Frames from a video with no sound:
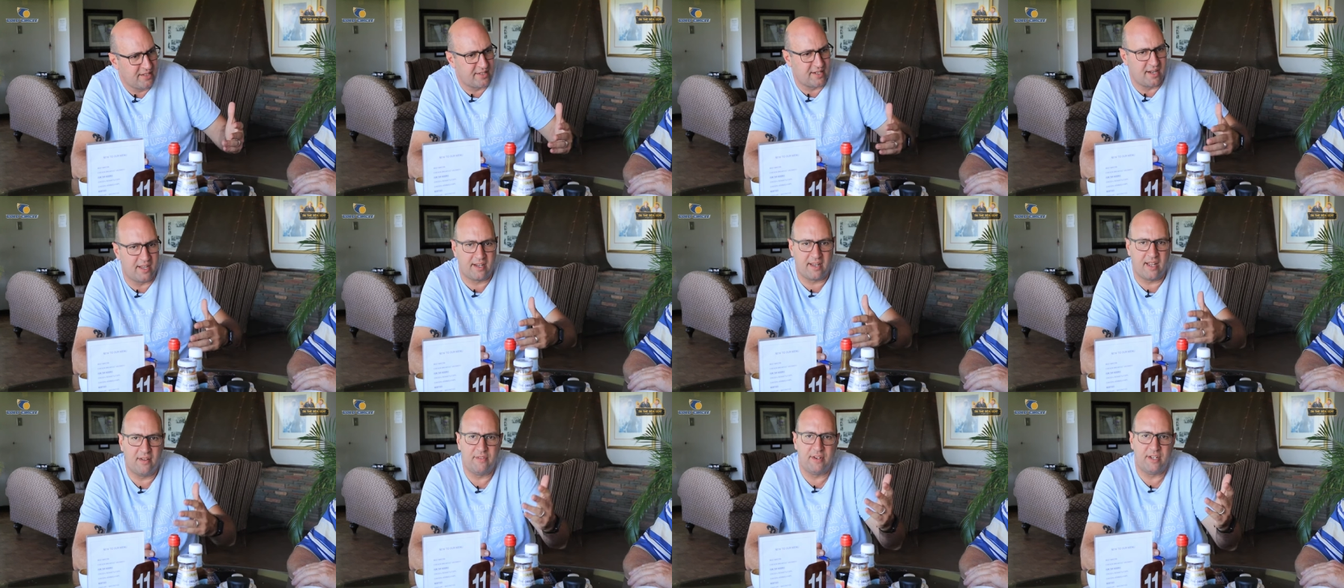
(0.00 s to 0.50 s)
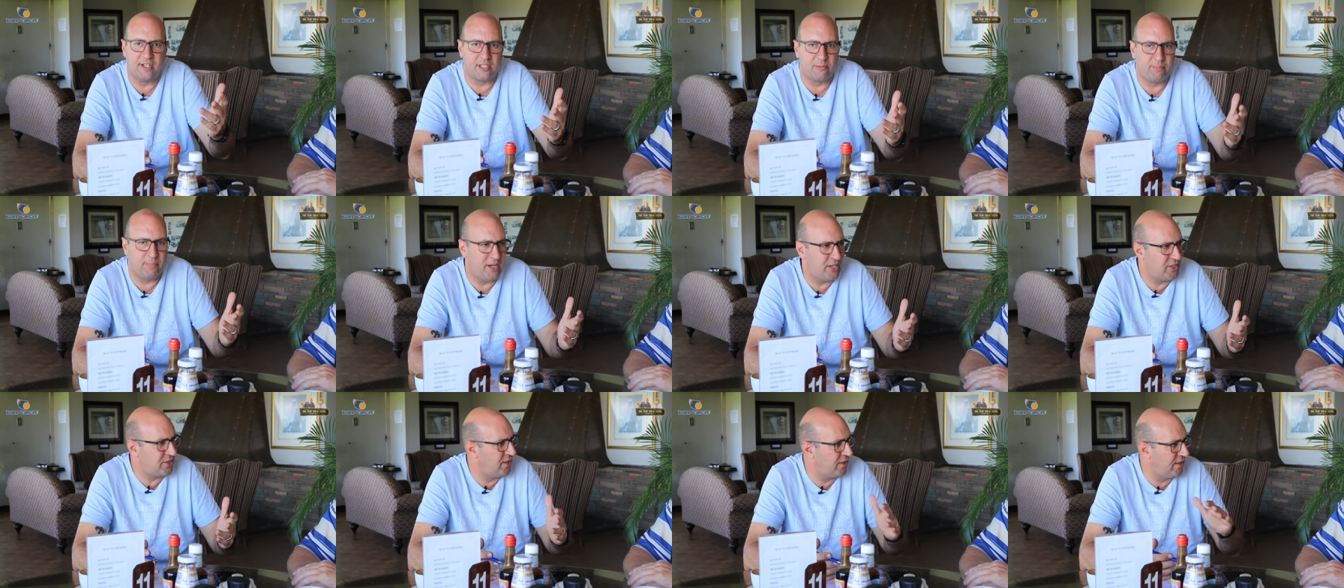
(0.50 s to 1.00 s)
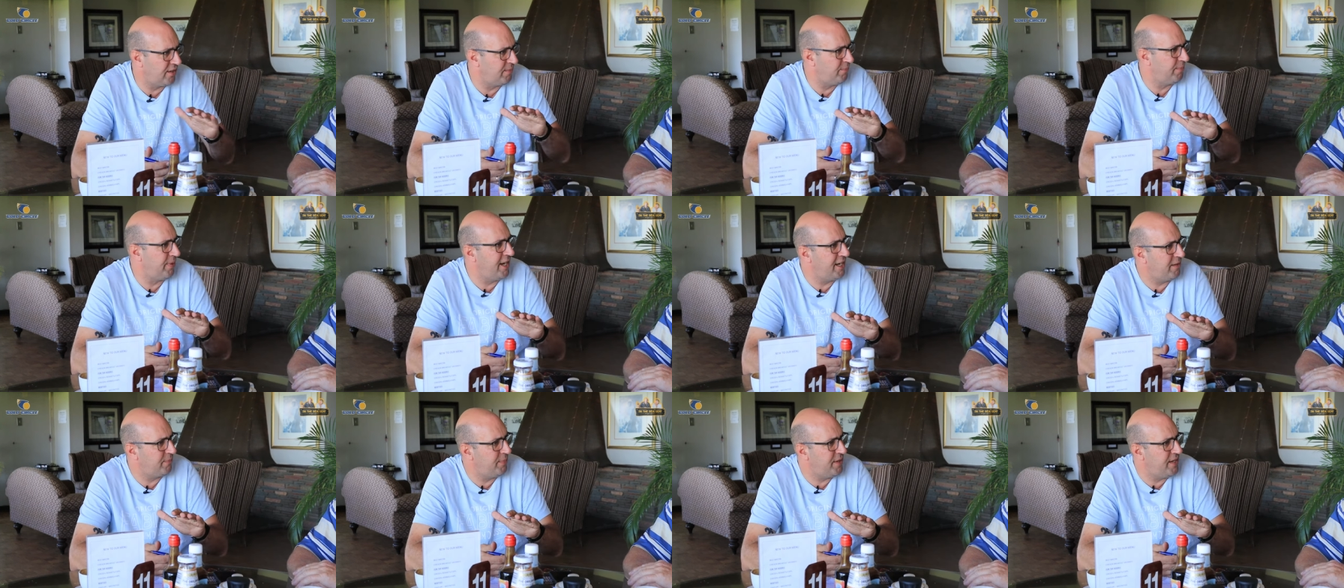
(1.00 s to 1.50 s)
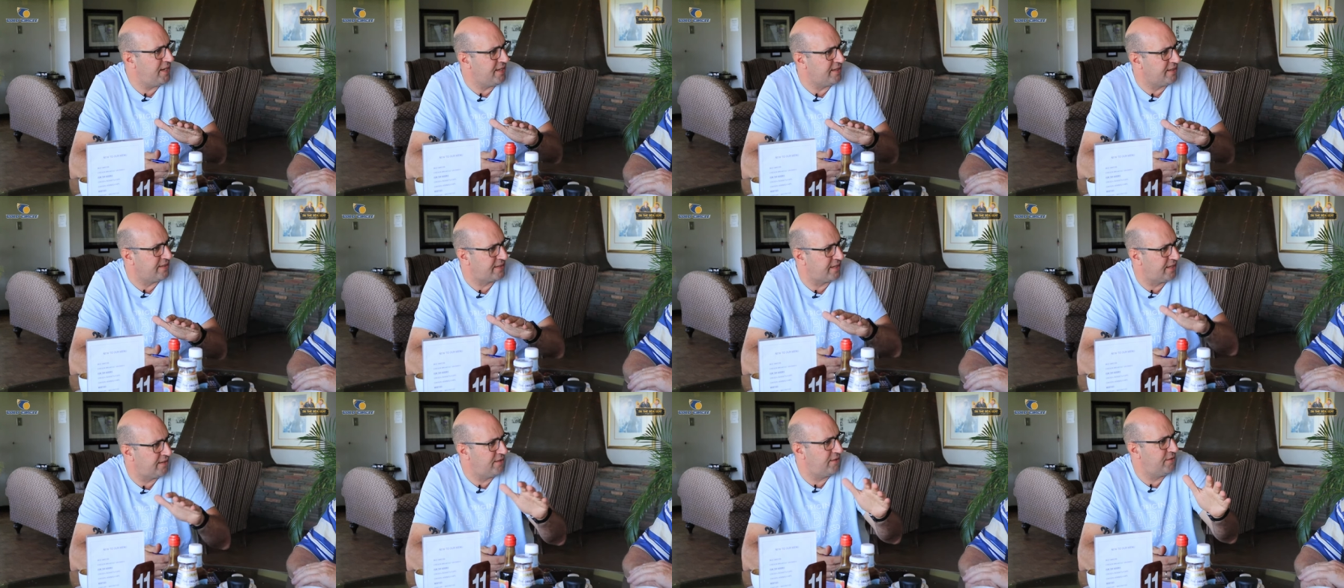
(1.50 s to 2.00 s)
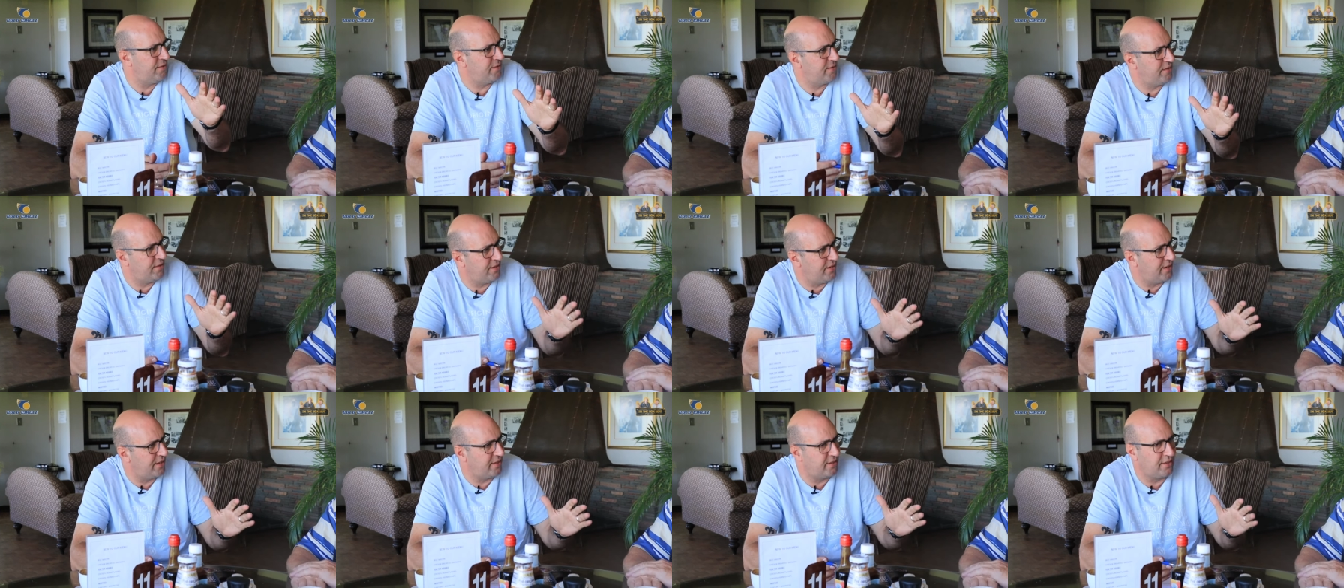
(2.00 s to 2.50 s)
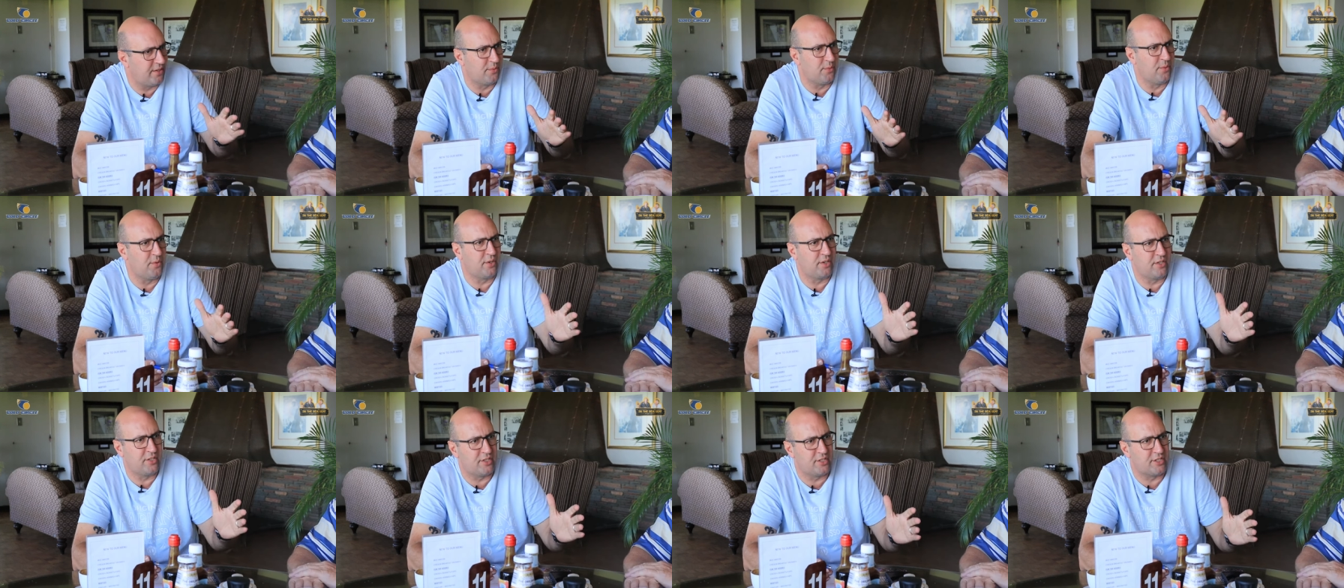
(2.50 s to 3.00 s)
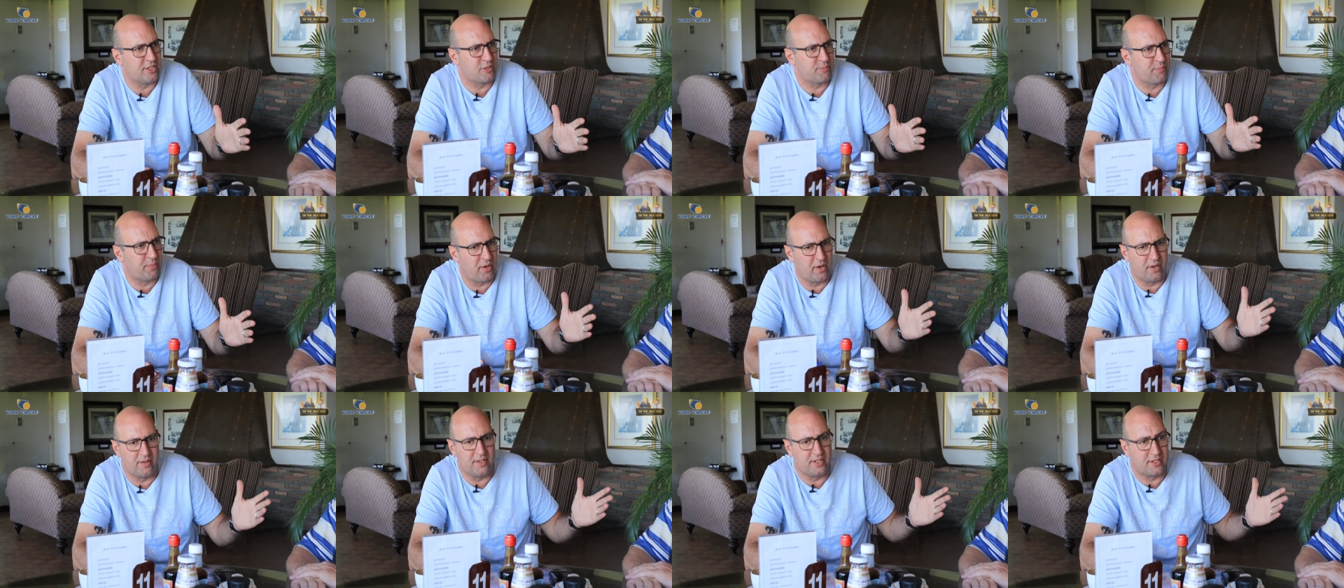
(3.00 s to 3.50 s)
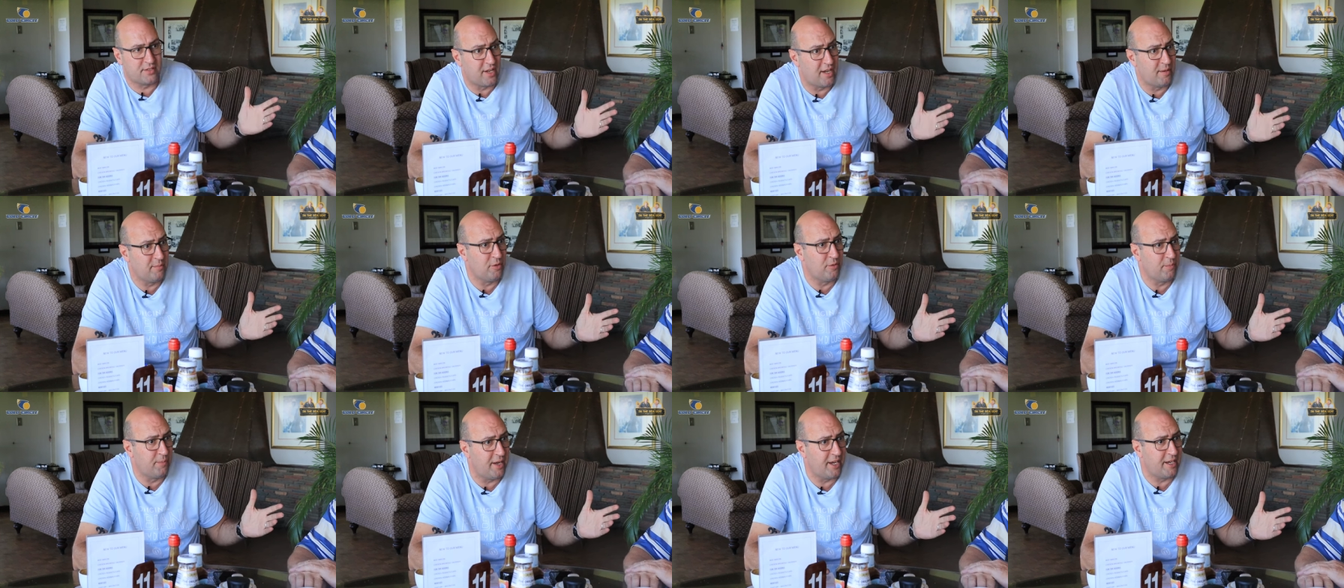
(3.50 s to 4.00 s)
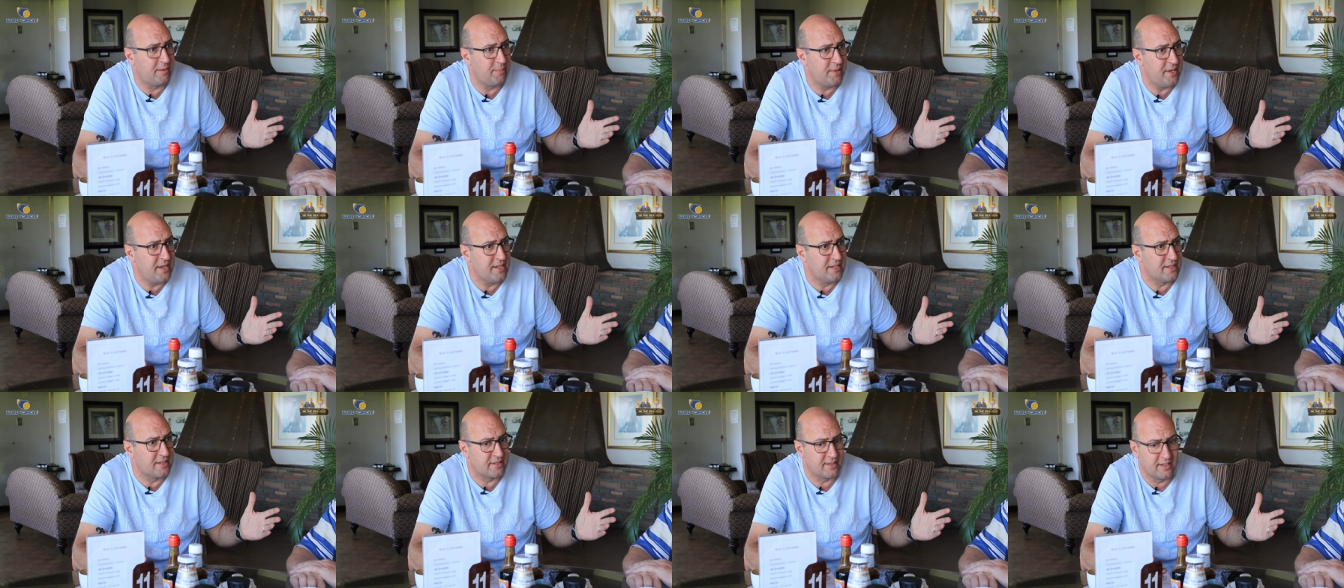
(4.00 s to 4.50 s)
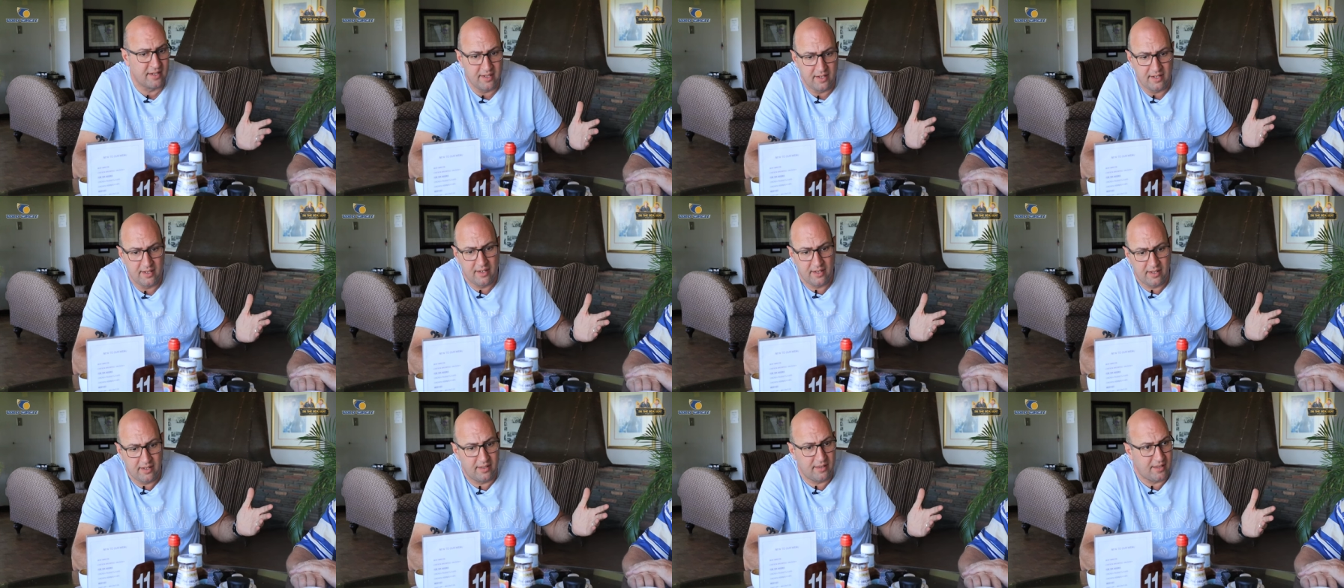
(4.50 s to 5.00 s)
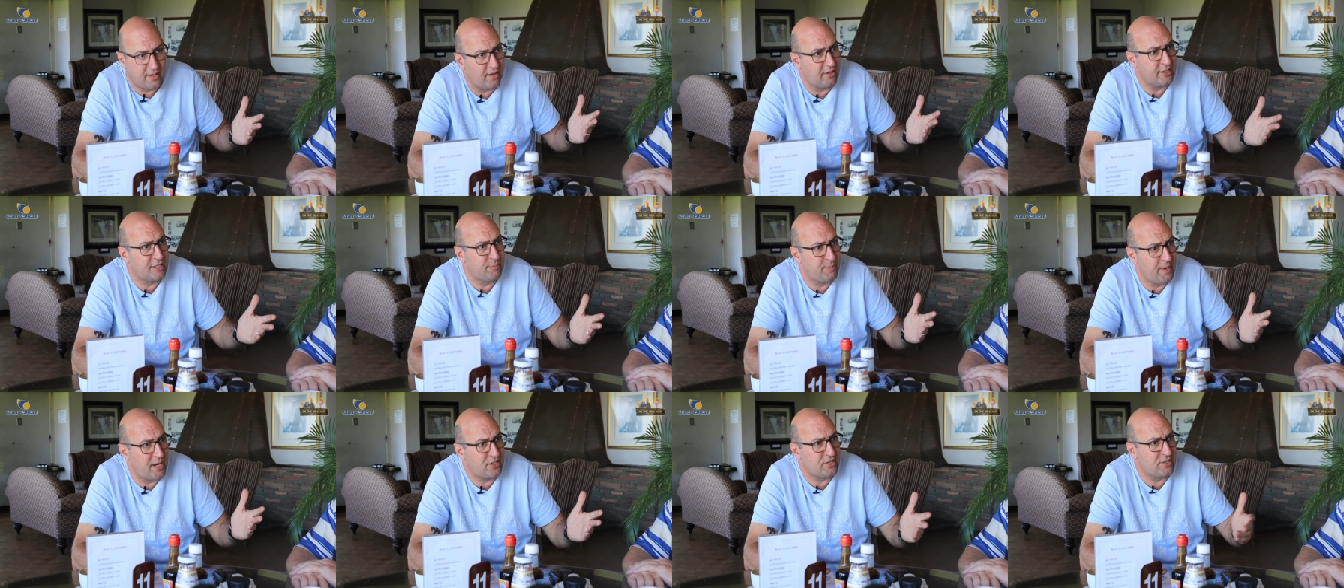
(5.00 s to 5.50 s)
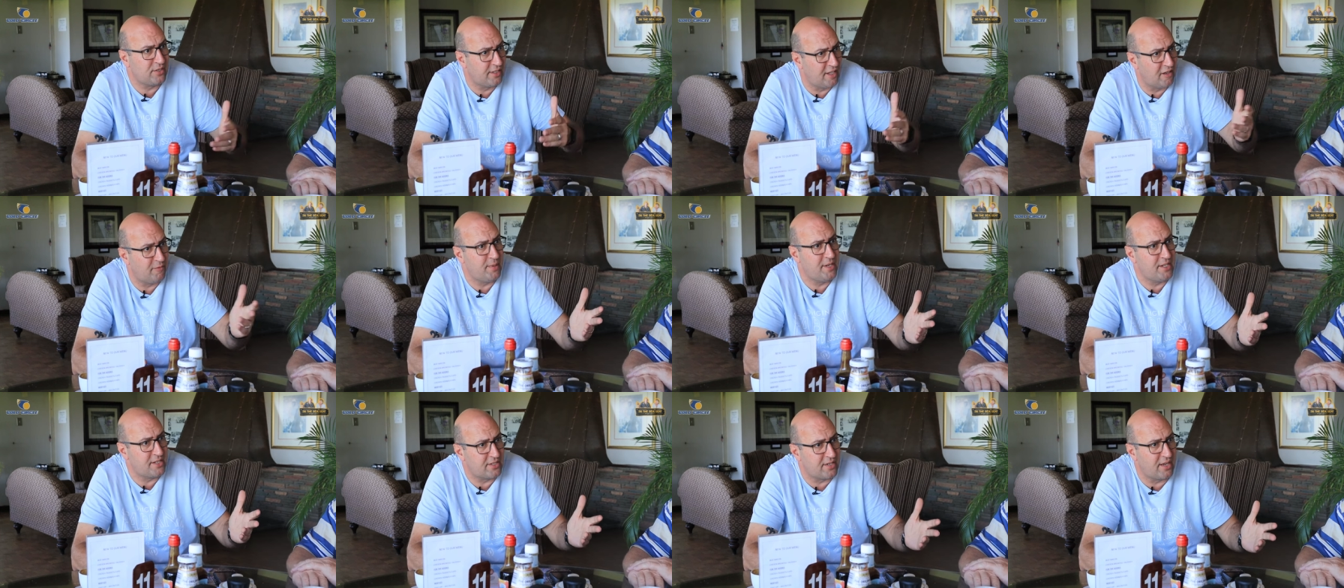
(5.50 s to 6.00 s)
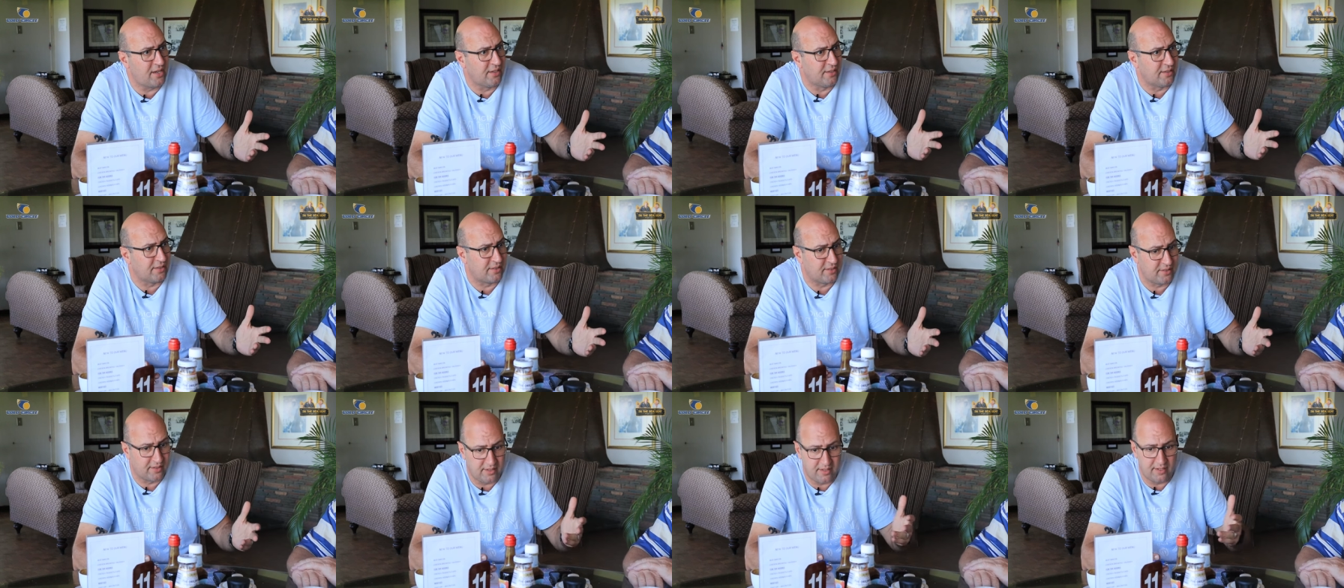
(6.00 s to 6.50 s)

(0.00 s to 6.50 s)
it's like having a special on baked beans, and you, you know, you walk into the spa and there's no more baked beans. Yeah, sure. you know, they are on special. They've been sold.